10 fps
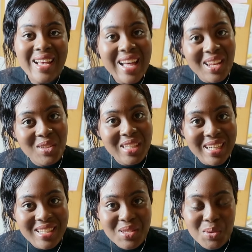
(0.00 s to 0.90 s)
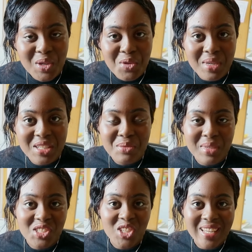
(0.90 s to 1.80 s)
Hello guys, welcome back to
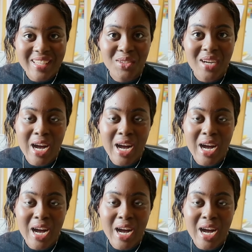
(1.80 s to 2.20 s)
my channel.